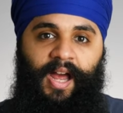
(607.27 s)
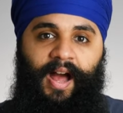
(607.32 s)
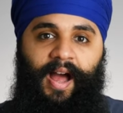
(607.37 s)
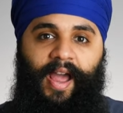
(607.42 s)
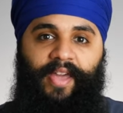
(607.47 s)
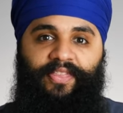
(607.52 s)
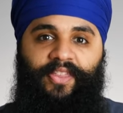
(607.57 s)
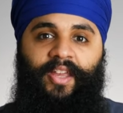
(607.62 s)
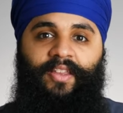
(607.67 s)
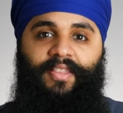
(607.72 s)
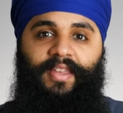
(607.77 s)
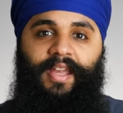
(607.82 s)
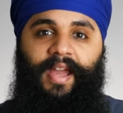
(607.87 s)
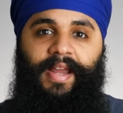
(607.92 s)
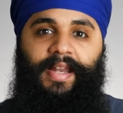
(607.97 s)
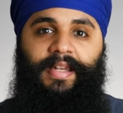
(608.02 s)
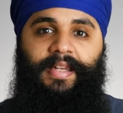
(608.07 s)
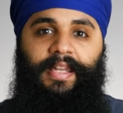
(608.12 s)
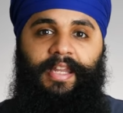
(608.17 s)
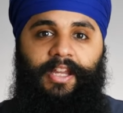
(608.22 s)
I think the
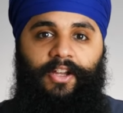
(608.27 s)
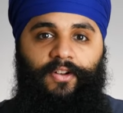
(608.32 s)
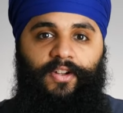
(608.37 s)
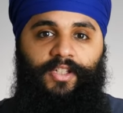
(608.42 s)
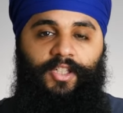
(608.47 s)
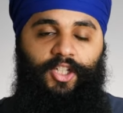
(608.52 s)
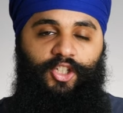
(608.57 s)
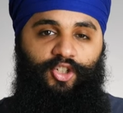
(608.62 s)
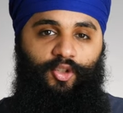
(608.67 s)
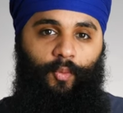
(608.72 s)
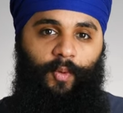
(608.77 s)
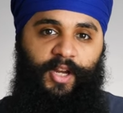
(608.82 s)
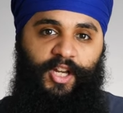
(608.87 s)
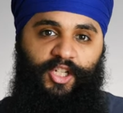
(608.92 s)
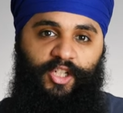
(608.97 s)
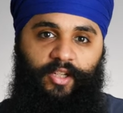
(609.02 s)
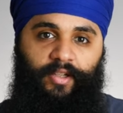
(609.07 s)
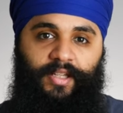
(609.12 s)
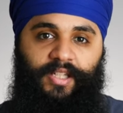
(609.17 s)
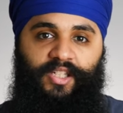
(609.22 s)
ideal
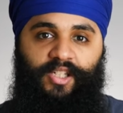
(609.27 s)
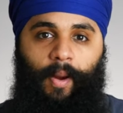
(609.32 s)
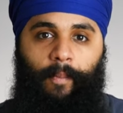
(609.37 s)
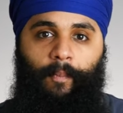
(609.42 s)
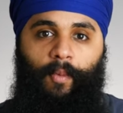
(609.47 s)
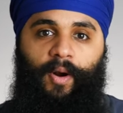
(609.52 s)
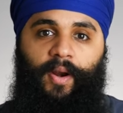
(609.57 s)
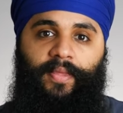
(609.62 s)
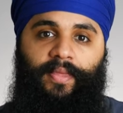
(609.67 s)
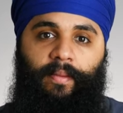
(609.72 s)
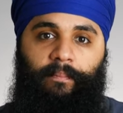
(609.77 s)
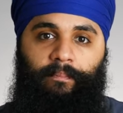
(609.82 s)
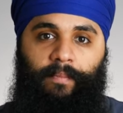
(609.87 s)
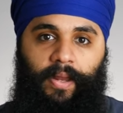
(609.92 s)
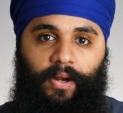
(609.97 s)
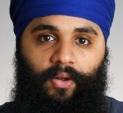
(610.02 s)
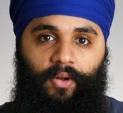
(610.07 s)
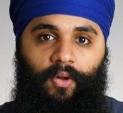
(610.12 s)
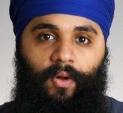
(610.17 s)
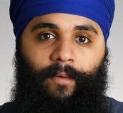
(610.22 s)
situation is somewhere in the
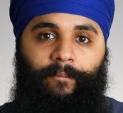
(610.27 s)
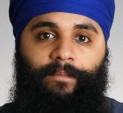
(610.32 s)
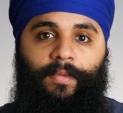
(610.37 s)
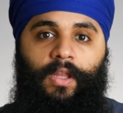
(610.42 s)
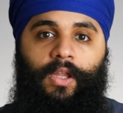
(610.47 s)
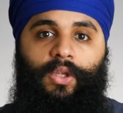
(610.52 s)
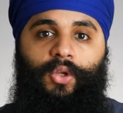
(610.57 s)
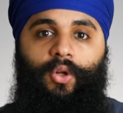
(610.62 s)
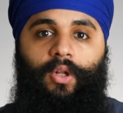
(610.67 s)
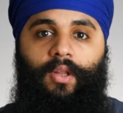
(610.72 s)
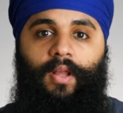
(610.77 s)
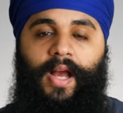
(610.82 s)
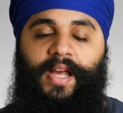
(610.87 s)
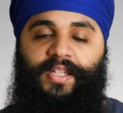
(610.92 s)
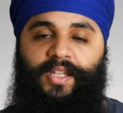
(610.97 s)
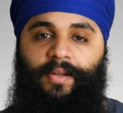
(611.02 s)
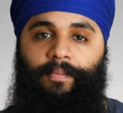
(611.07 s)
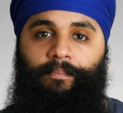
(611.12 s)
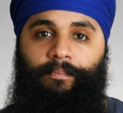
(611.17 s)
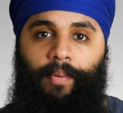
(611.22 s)
middle,
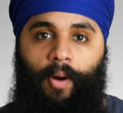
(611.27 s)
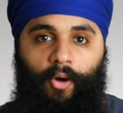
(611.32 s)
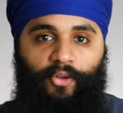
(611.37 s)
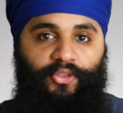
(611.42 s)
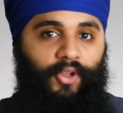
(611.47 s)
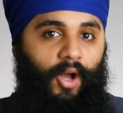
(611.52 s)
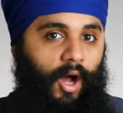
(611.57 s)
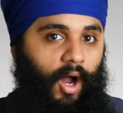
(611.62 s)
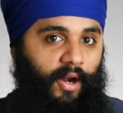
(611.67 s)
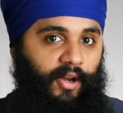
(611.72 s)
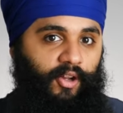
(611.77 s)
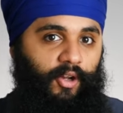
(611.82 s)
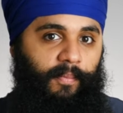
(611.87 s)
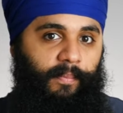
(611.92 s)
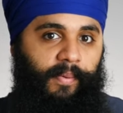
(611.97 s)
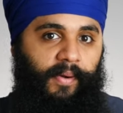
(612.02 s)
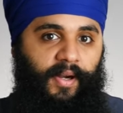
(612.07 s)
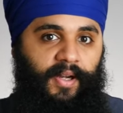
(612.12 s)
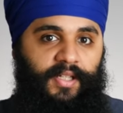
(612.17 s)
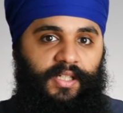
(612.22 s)
utilizing both
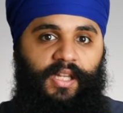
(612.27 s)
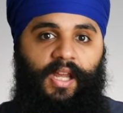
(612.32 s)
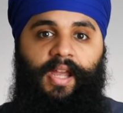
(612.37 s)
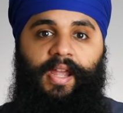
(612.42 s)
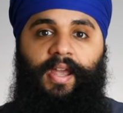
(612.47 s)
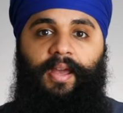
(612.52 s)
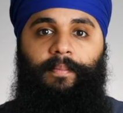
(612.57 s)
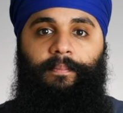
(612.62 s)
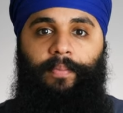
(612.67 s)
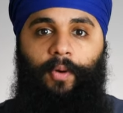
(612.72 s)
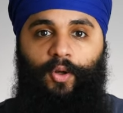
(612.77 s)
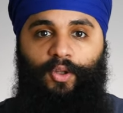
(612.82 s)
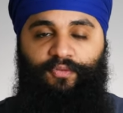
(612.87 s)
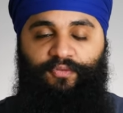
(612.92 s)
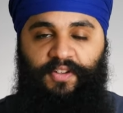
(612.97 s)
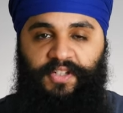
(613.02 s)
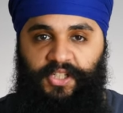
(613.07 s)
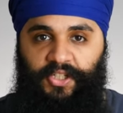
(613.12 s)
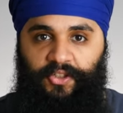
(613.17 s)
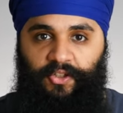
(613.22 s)
audiobooks and both
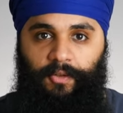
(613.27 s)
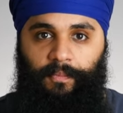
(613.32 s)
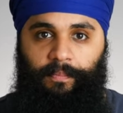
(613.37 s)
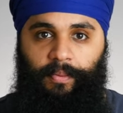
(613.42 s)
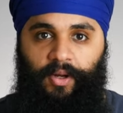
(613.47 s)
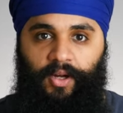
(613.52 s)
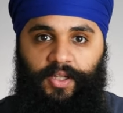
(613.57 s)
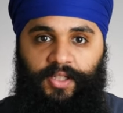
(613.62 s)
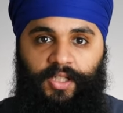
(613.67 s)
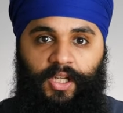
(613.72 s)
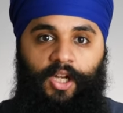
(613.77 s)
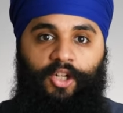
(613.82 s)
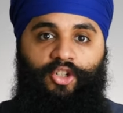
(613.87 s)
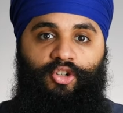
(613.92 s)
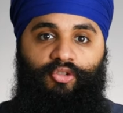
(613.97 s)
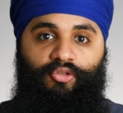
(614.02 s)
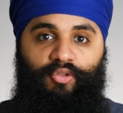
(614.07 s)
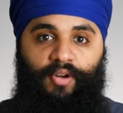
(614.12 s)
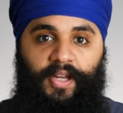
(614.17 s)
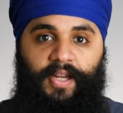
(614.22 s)
physical books
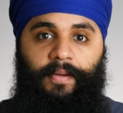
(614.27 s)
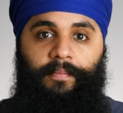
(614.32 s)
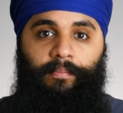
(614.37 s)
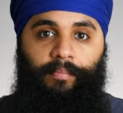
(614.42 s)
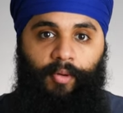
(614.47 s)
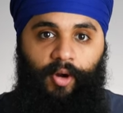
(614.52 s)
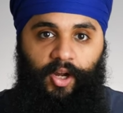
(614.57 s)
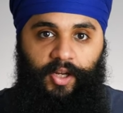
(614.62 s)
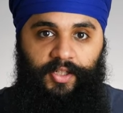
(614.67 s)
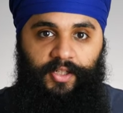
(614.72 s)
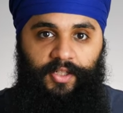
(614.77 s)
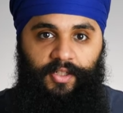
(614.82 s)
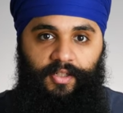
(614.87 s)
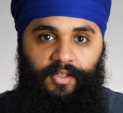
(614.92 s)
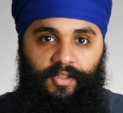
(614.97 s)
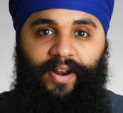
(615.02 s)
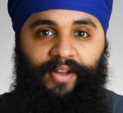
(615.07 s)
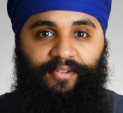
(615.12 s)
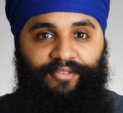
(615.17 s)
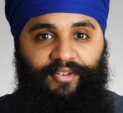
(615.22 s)
to read books.
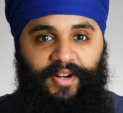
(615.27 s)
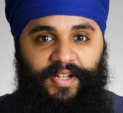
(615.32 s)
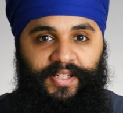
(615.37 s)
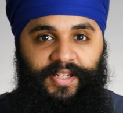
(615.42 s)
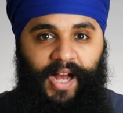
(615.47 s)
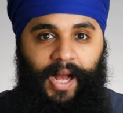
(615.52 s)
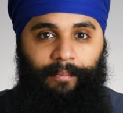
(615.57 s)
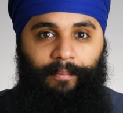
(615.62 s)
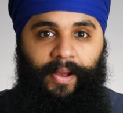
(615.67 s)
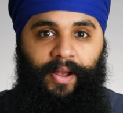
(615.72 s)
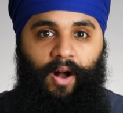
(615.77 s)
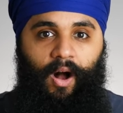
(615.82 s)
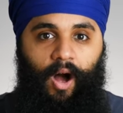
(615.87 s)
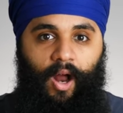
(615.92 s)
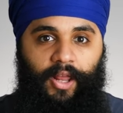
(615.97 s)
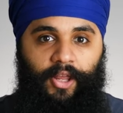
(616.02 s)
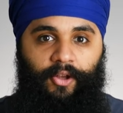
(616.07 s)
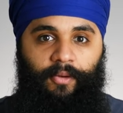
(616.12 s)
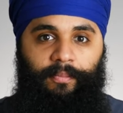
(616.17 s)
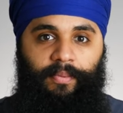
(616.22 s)
When I first got my
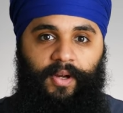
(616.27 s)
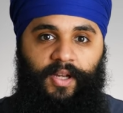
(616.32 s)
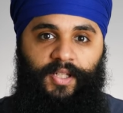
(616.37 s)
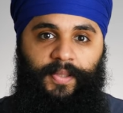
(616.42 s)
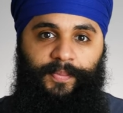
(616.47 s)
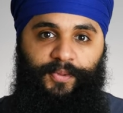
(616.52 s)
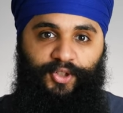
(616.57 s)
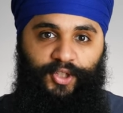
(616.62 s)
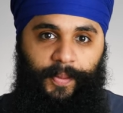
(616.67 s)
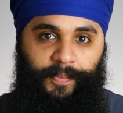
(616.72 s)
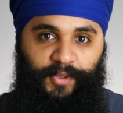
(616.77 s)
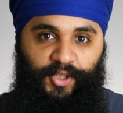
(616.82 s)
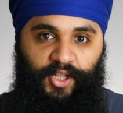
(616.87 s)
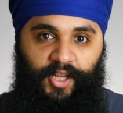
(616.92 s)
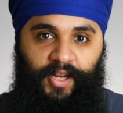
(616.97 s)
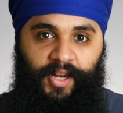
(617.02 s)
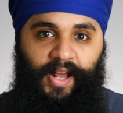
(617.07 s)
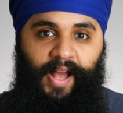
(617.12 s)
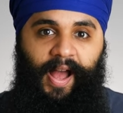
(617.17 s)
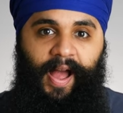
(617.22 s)
audiobook
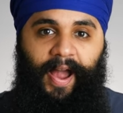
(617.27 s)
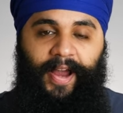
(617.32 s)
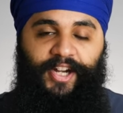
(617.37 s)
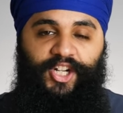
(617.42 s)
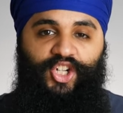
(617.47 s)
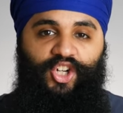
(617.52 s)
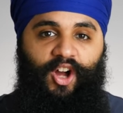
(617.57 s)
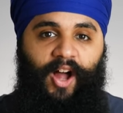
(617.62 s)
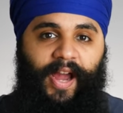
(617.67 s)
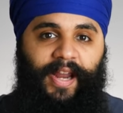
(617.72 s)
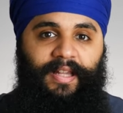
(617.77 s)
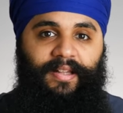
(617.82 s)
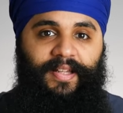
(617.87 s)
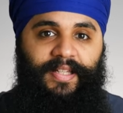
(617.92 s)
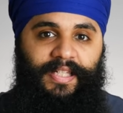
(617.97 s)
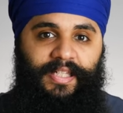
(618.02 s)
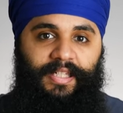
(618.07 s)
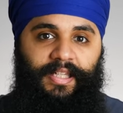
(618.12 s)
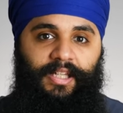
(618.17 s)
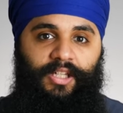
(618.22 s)
subscription, I tried
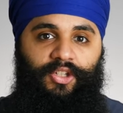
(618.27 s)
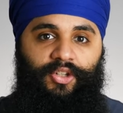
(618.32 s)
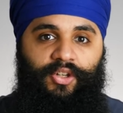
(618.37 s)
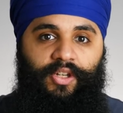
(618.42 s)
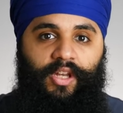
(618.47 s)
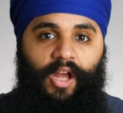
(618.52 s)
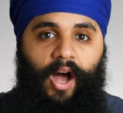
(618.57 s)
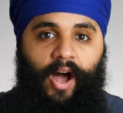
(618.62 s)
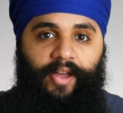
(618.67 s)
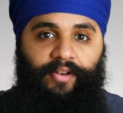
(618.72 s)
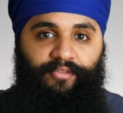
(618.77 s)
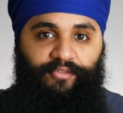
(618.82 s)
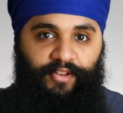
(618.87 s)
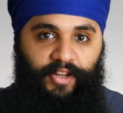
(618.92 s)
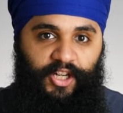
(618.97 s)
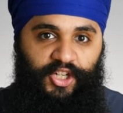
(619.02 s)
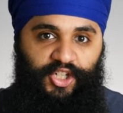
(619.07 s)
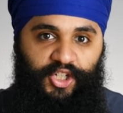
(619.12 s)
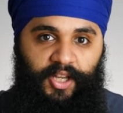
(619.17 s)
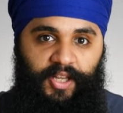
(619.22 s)
listening to
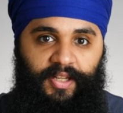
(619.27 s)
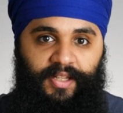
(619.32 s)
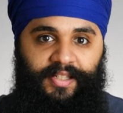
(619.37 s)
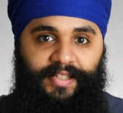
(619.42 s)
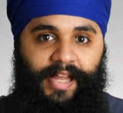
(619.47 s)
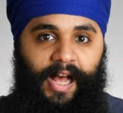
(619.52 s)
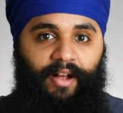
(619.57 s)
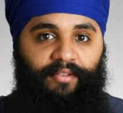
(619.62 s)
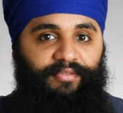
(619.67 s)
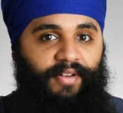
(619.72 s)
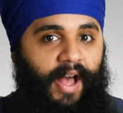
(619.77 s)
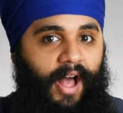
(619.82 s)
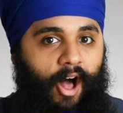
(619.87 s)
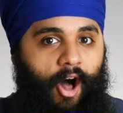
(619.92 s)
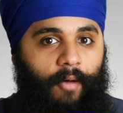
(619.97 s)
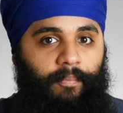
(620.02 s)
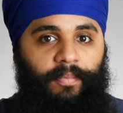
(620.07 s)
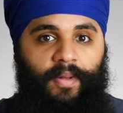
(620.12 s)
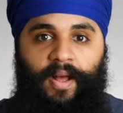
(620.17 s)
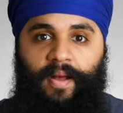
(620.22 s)
nonfiction,
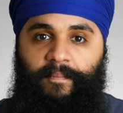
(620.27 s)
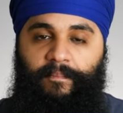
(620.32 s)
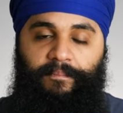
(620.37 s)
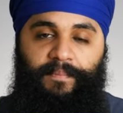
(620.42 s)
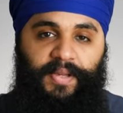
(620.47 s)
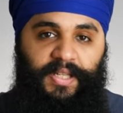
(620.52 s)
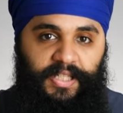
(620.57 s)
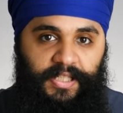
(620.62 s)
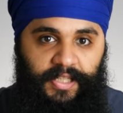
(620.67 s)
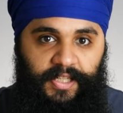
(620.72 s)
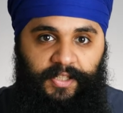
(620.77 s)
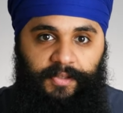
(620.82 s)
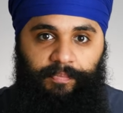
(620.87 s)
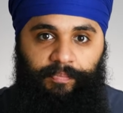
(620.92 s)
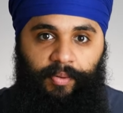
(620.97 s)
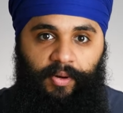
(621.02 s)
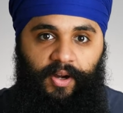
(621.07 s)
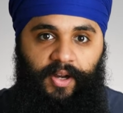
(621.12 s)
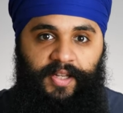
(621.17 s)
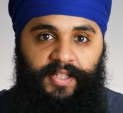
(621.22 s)
self-help, business
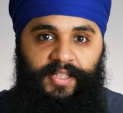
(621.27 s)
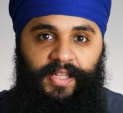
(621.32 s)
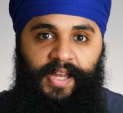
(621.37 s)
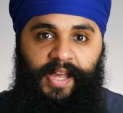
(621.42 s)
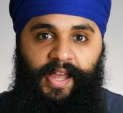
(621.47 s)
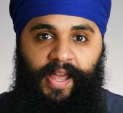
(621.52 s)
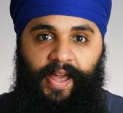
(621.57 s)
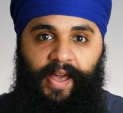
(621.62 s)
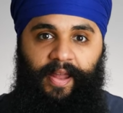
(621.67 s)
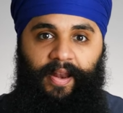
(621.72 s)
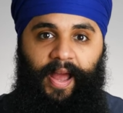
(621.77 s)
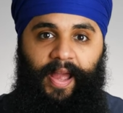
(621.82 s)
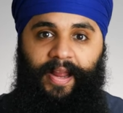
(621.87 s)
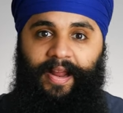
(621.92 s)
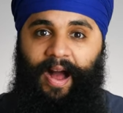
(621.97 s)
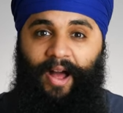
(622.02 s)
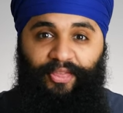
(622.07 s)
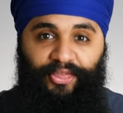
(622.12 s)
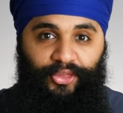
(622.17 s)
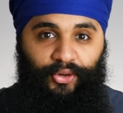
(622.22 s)
books, and I
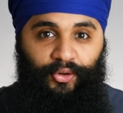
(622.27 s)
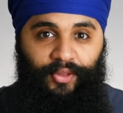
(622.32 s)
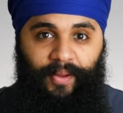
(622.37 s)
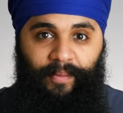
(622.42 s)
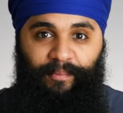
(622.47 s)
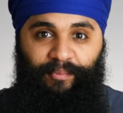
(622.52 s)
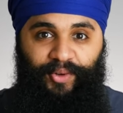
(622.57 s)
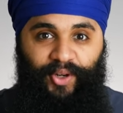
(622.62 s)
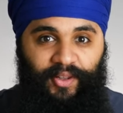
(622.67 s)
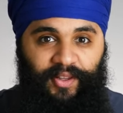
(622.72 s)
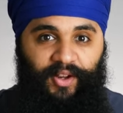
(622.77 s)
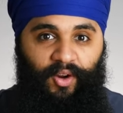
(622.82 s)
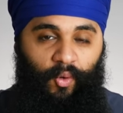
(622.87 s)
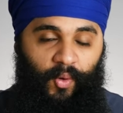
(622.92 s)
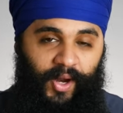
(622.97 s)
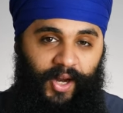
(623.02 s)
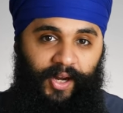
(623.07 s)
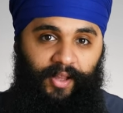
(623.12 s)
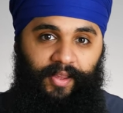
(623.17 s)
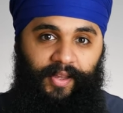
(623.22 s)
got through them really
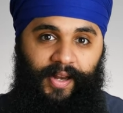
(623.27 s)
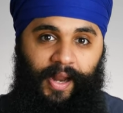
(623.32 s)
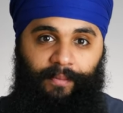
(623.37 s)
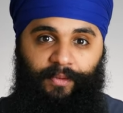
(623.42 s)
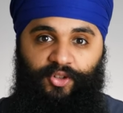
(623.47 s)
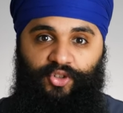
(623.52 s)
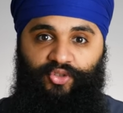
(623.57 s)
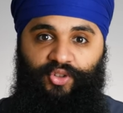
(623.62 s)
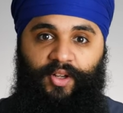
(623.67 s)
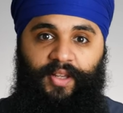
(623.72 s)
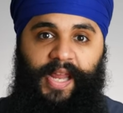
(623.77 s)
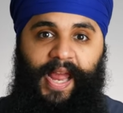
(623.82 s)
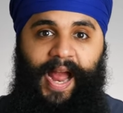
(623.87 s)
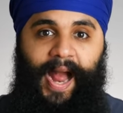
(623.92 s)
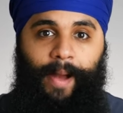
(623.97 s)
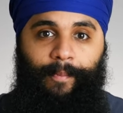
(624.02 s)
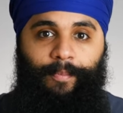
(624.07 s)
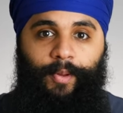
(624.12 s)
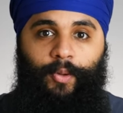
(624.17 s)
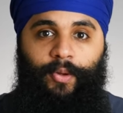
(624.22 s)
quickly and I was really
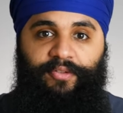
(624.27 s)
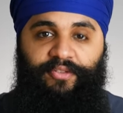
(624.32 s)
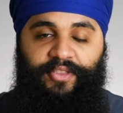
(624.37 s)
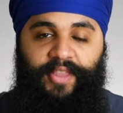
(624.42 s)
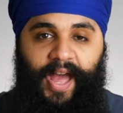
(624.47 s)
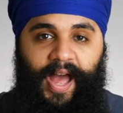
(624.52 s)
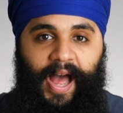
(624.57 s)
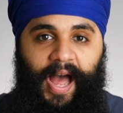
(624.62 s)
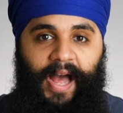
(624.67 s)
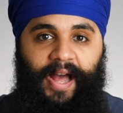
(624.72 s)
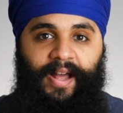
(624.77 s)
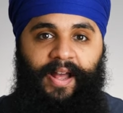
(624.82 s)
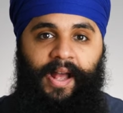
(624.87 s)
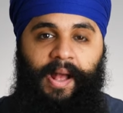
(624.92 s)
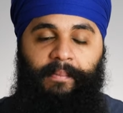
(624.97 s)
happy with that.